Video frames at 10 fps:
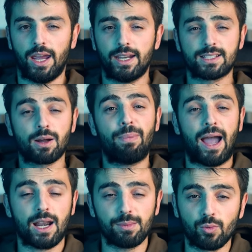It is
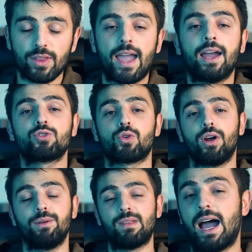compatible with
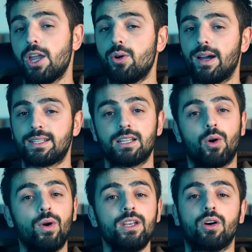Android, iOS,
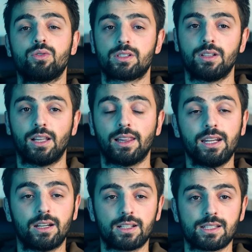Windows,
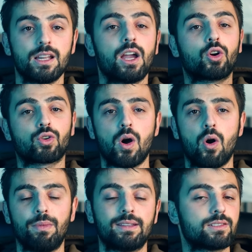Linux,
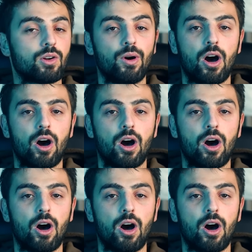Chrome, and so